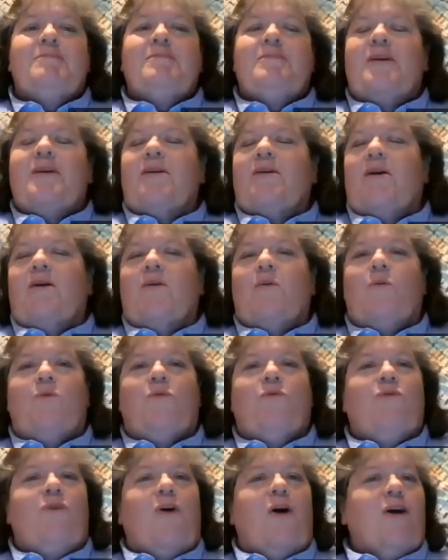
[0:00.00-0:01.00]
There are
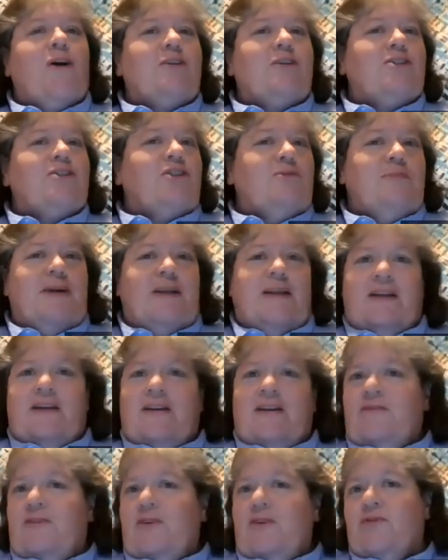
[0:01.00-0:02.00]
far too many
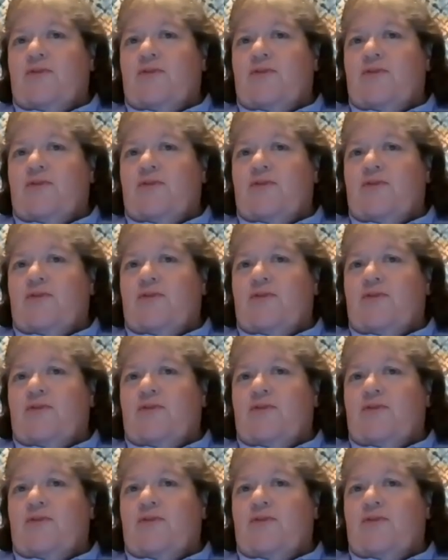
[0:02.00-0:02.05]
of you